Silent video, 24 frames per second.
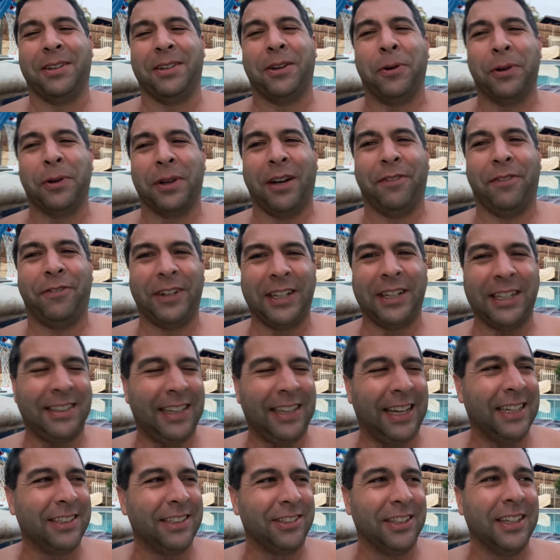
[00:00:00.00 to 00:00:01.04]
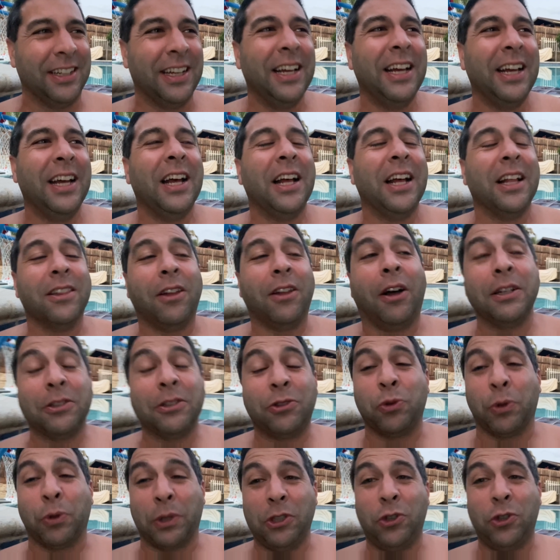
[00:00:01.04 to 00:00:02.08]
going off on a tangent. Long
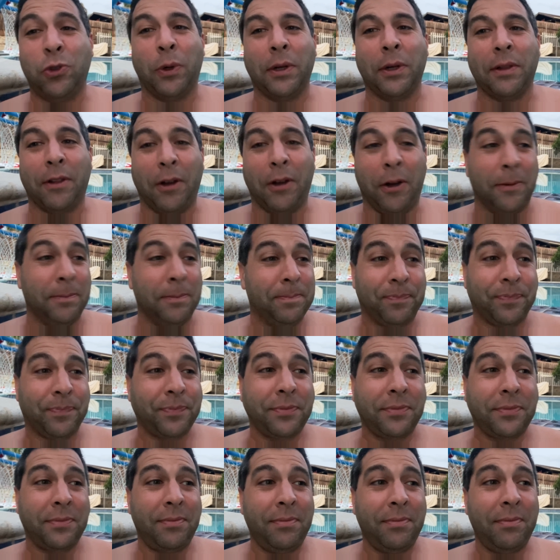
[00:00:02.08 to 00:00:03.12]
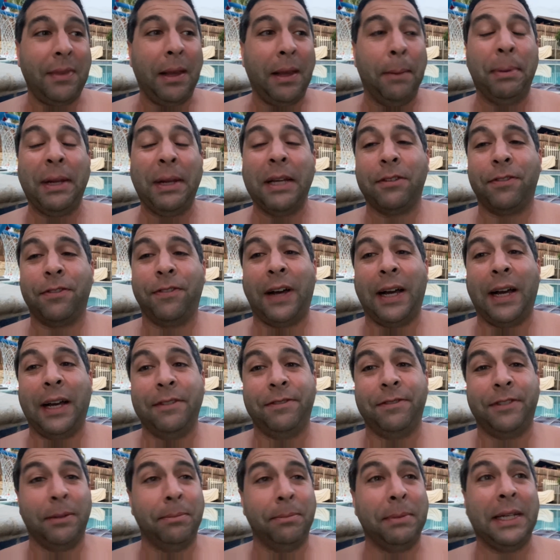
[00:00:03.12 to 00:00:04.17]
story short, though, PS5
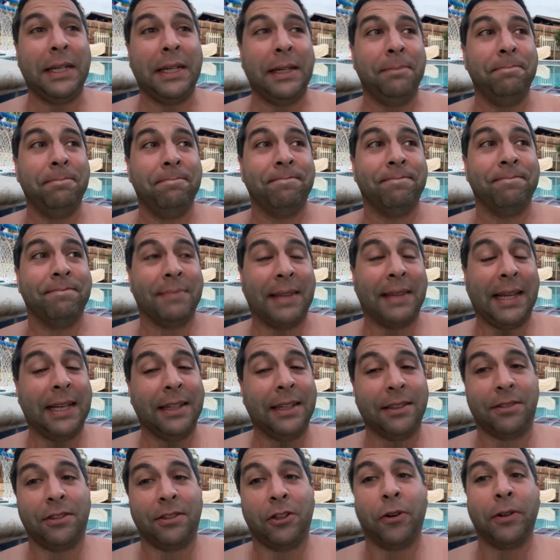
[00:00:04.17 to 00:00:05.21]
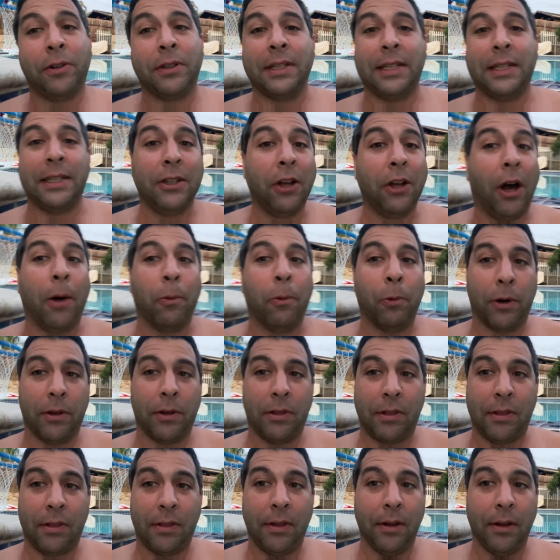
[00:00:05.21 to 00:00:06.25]
to me is currently not worth
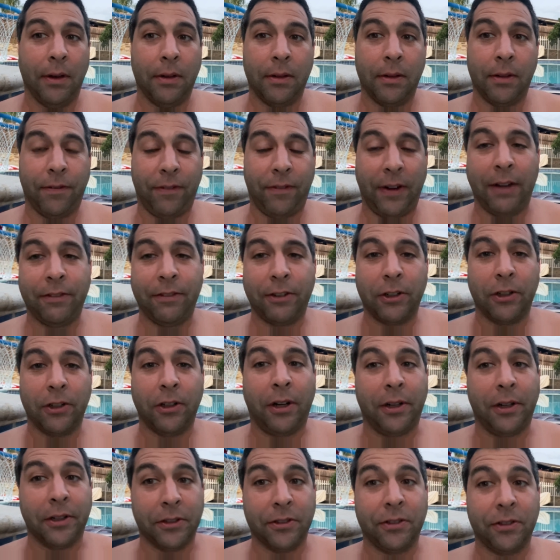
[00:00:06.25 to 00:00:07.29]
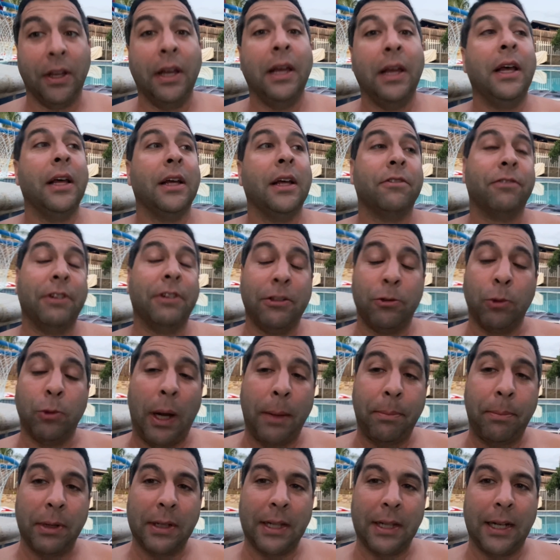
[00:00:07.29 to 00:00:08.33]
the, the $500. The reason why I
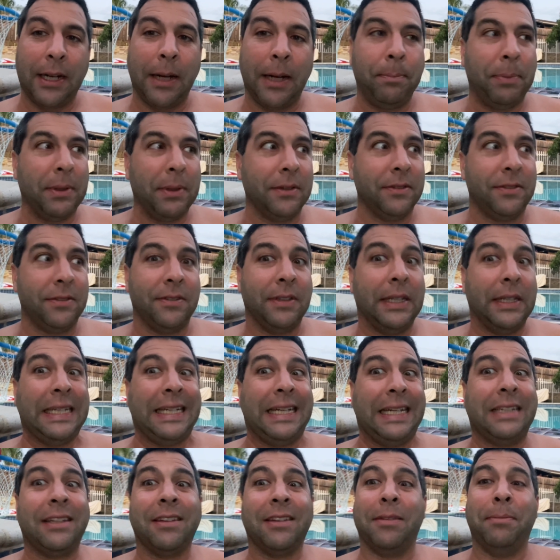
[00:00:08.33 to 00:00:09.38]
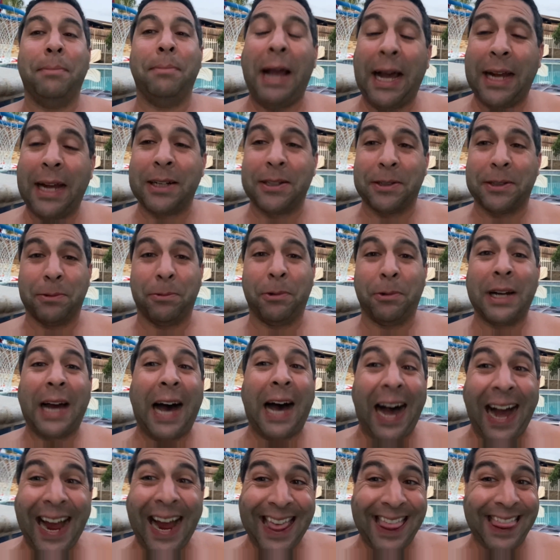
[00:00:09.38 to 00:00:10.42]
bring that up is it doesn't matter what
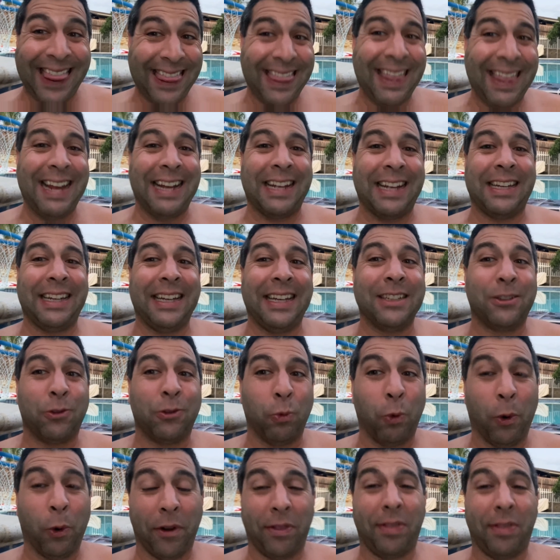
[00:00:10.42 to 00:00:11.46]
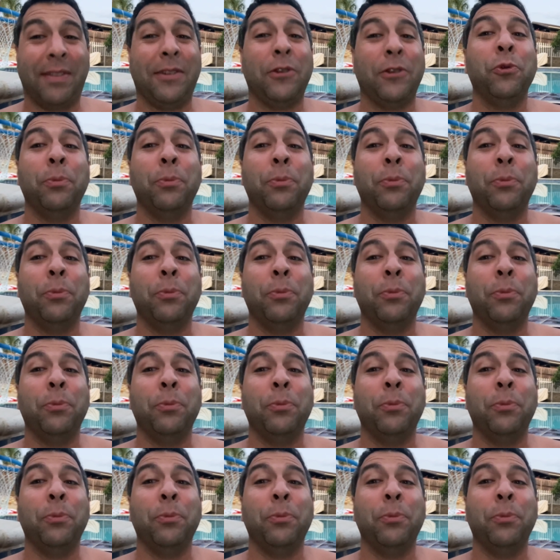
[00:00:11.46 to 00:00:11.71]
I think it's worth to